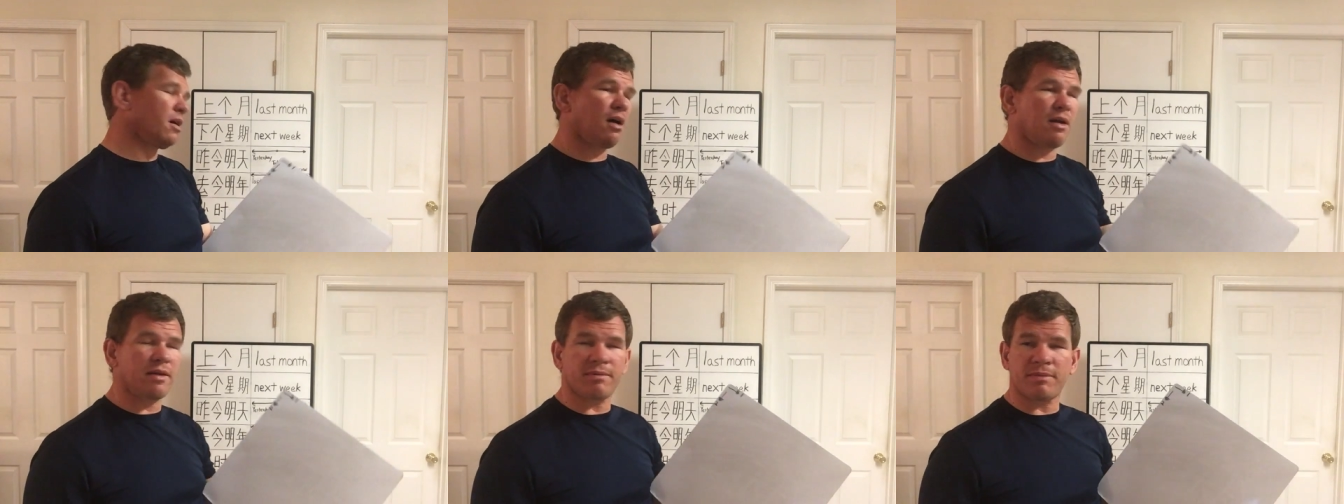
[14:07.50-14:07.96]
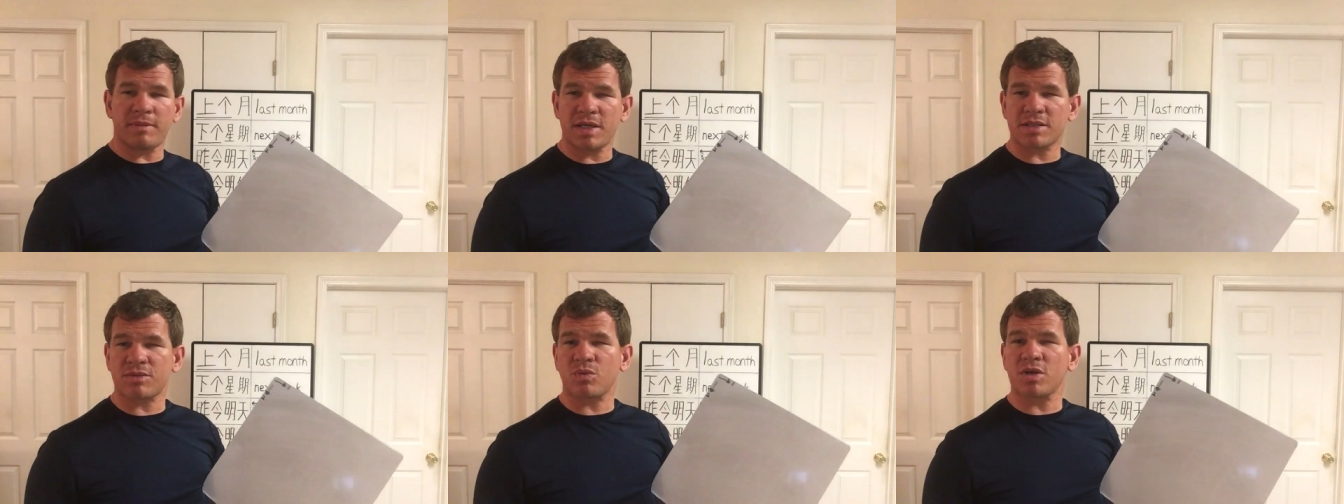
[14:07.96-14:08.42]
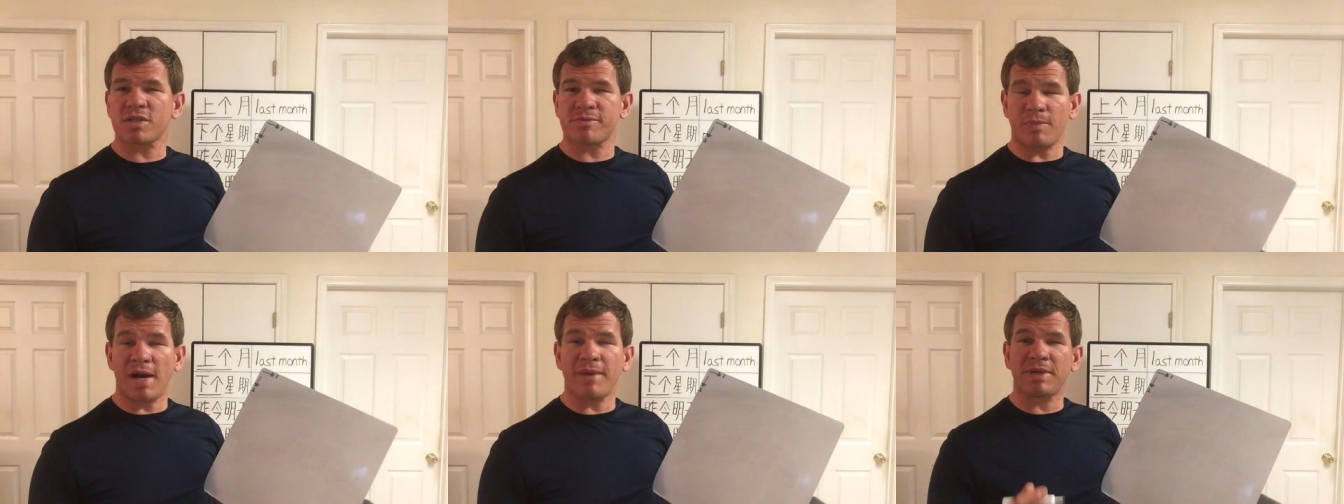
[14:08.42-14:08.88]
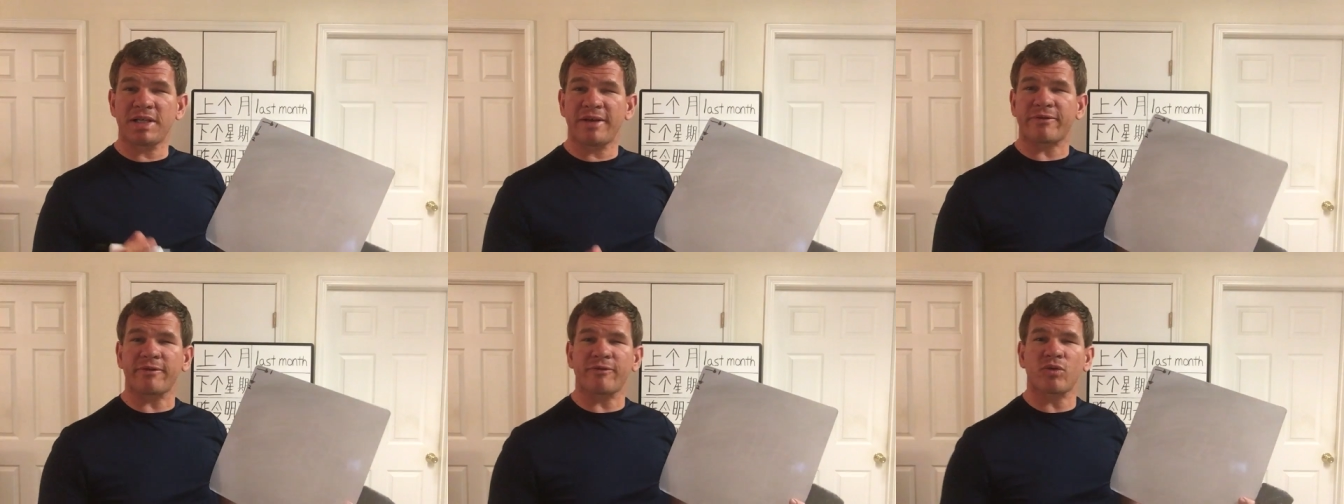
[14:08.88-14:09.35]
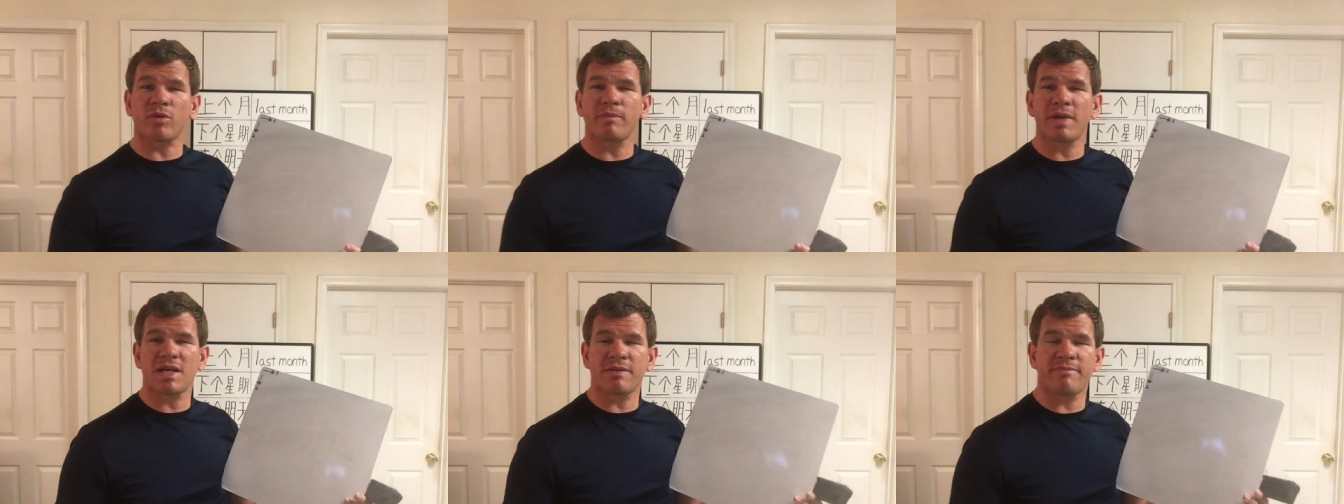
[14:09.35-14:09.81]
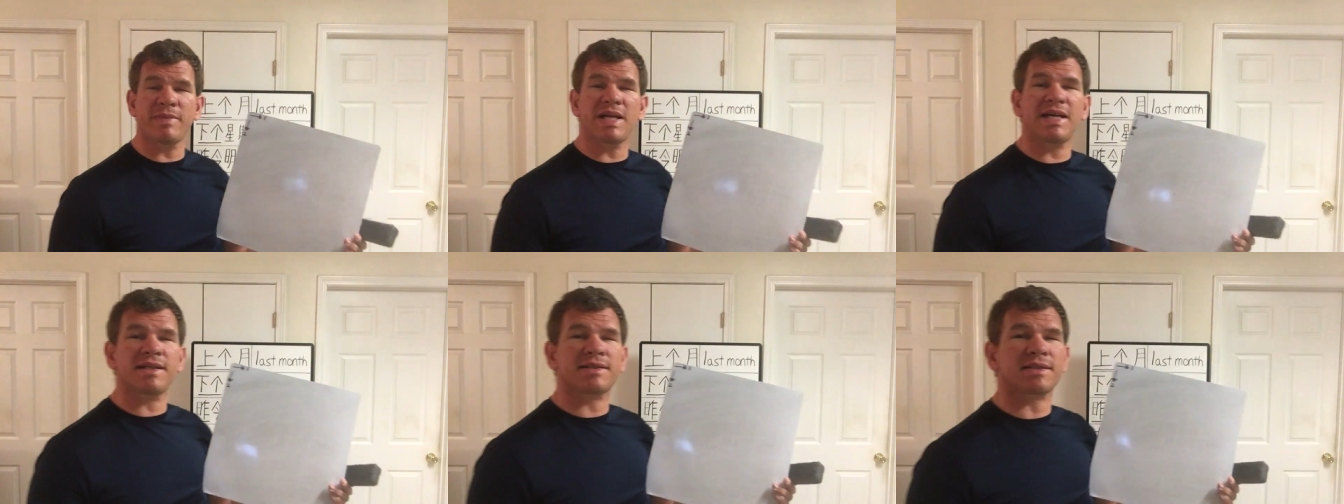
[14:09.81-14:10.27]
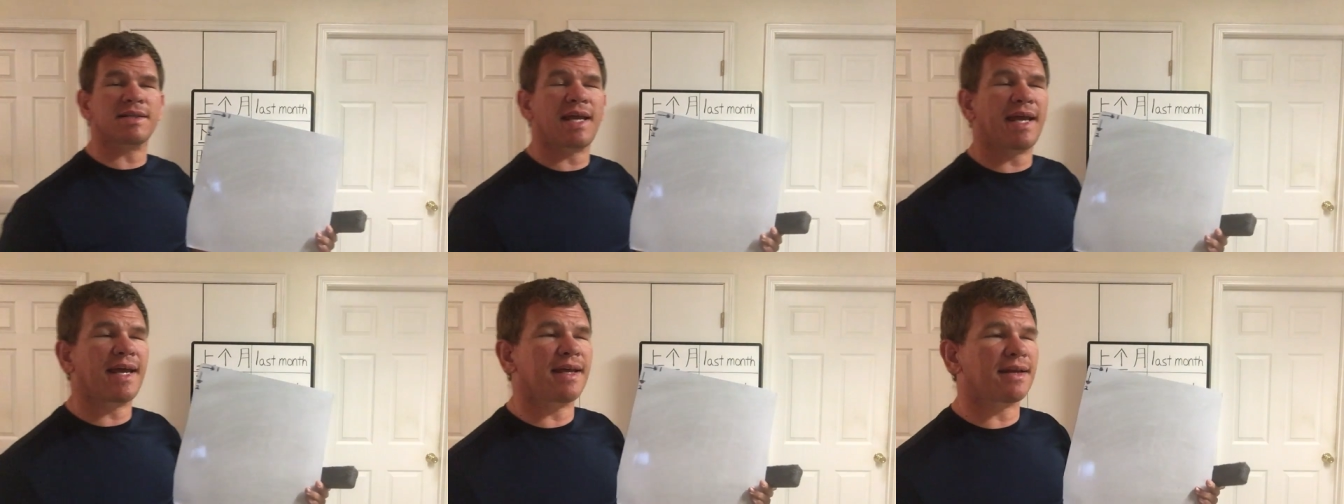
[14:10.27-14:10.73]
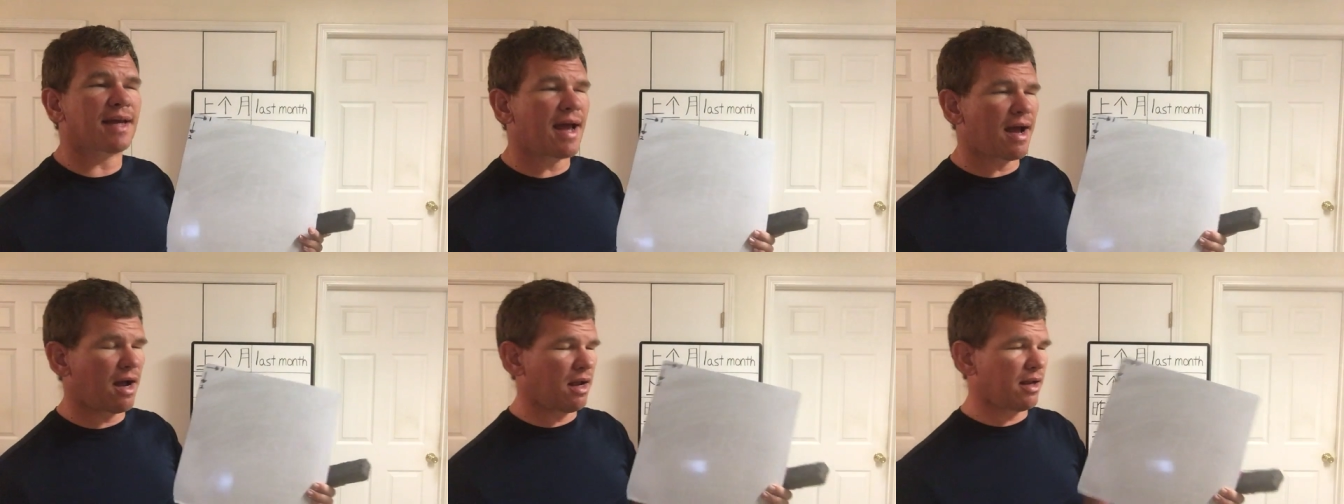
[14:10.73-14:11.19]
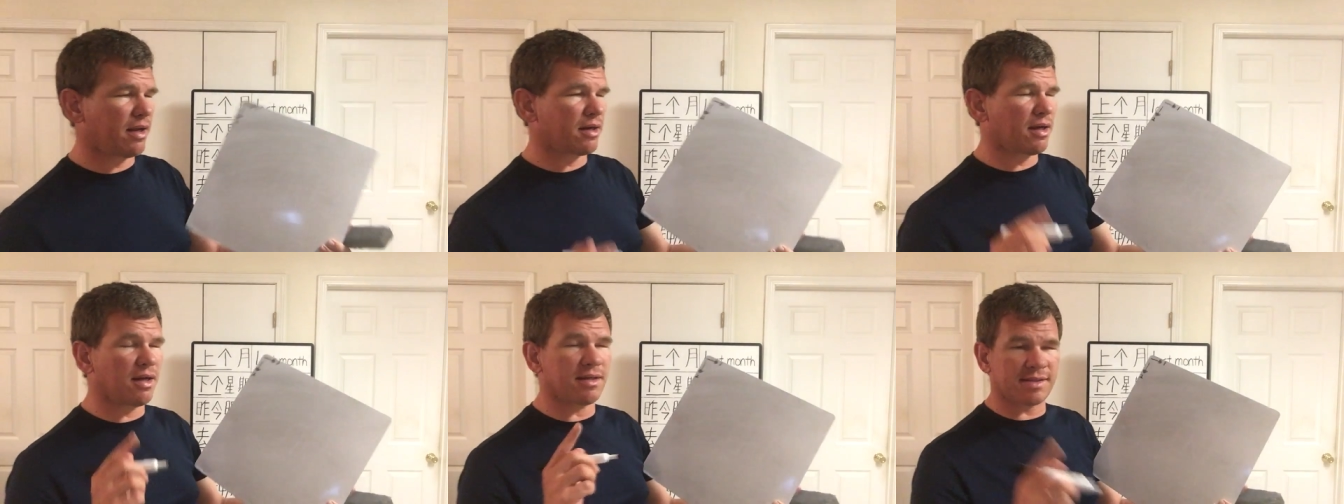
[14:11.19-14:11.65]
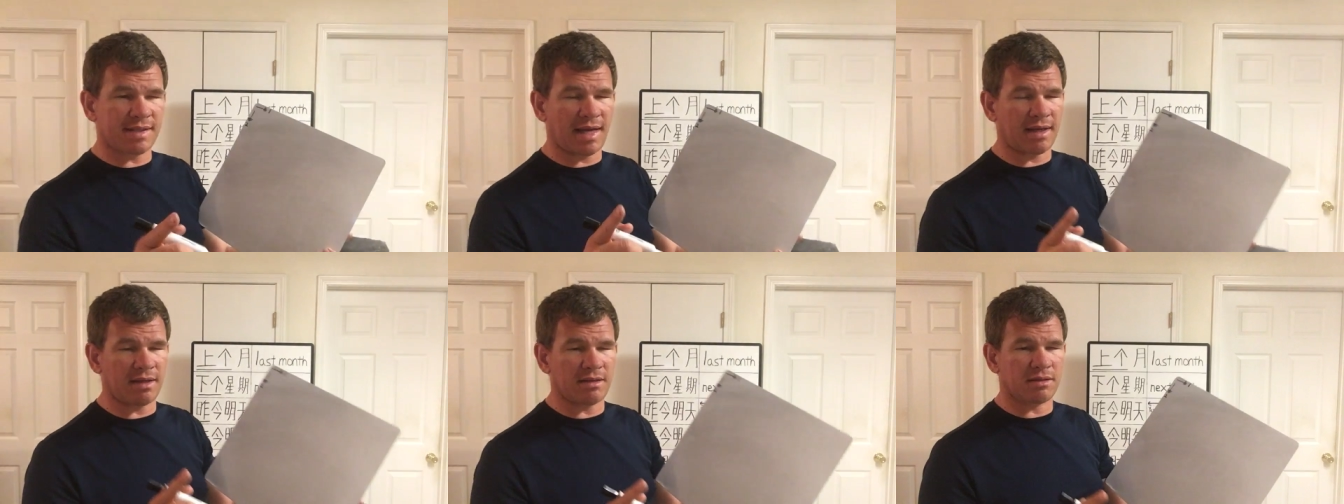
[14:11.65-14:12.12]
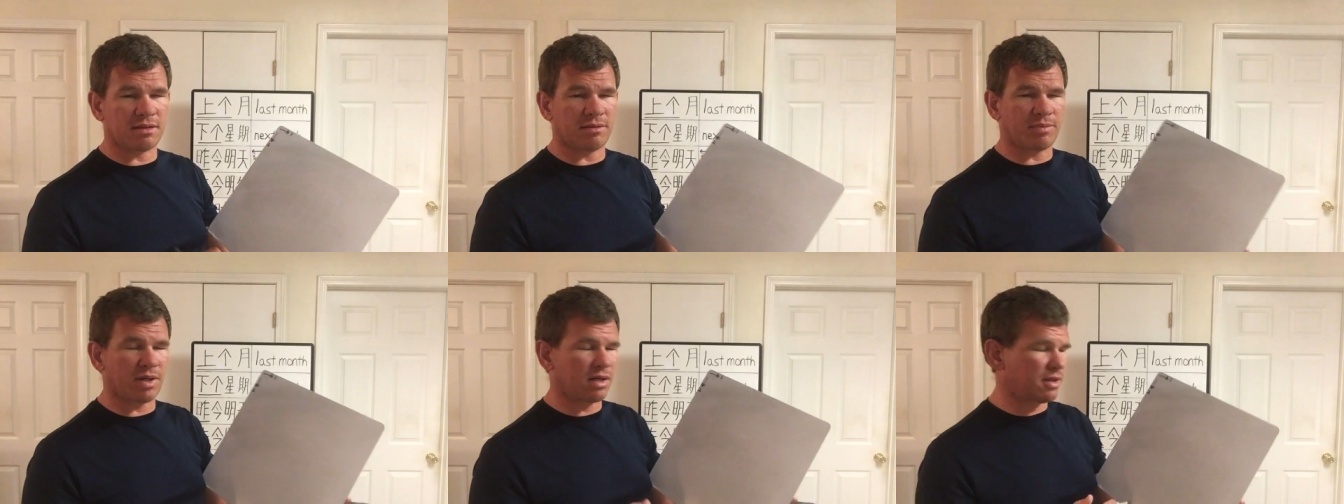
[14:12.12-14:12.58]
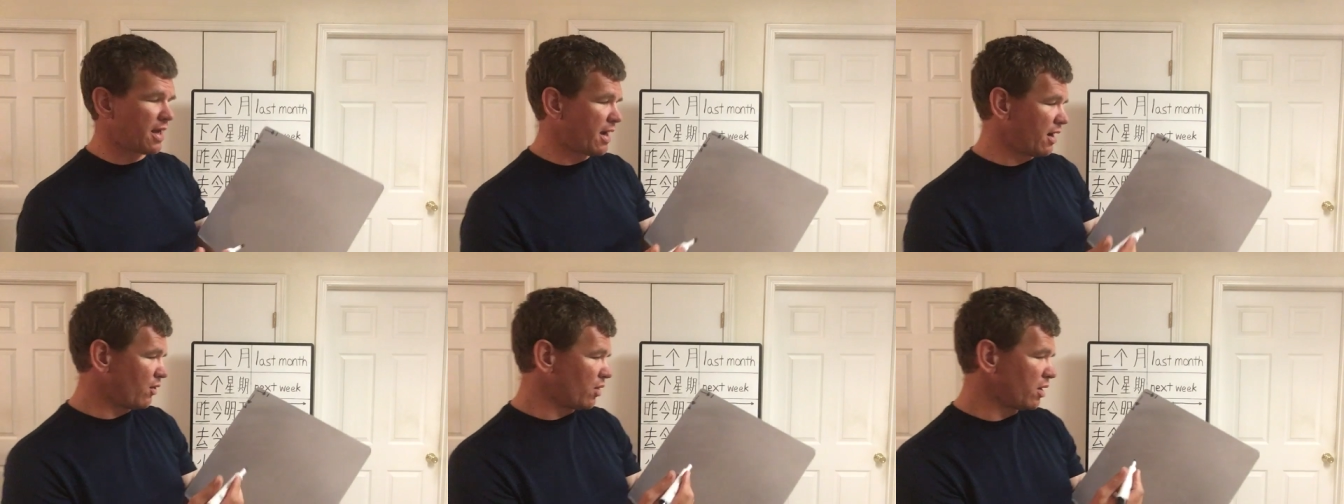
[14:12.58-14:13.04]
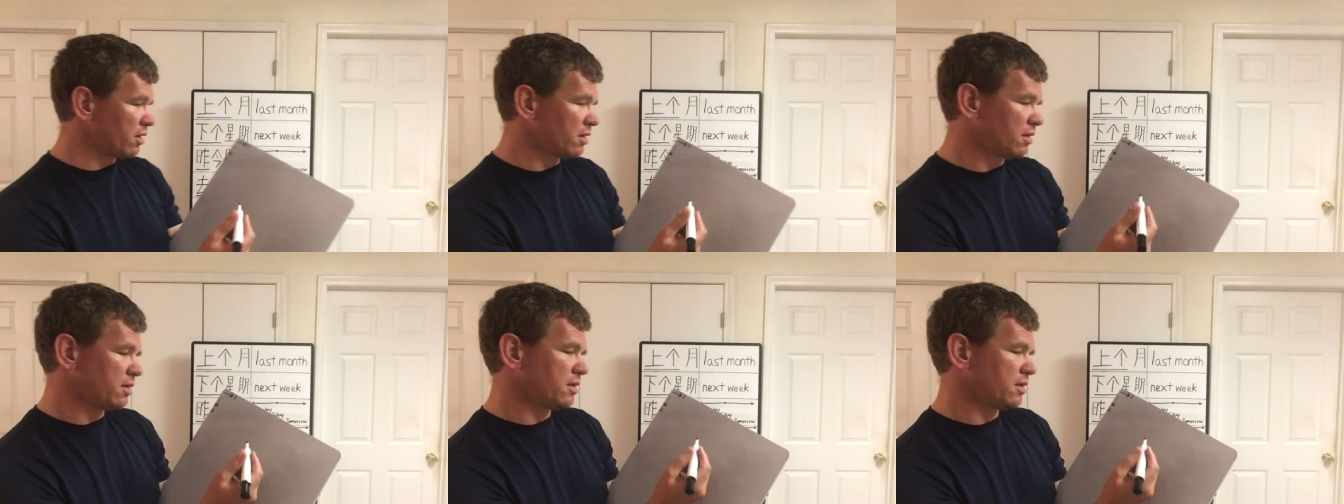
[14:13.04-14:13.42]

Uh, the measure words might be different for minute and, and uh, second compared to hour.